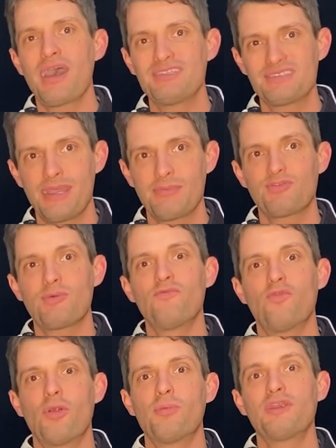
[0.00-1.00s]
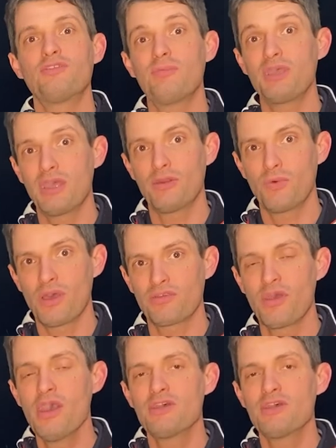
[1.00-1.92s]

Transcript: ice dams from forming to begin with.